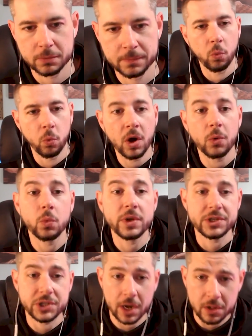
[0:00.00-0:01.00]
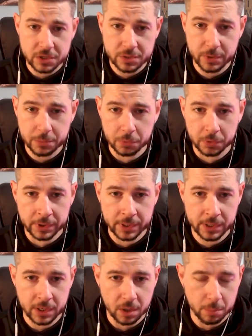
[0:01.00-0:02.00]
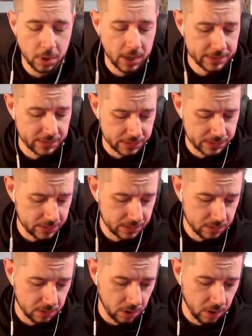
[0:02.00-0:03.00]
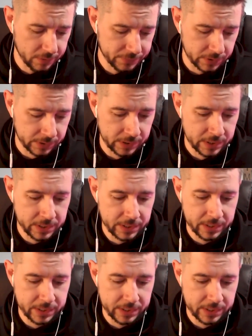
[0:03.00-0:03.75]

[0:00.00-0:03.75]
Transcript: What we challenge people in our practice often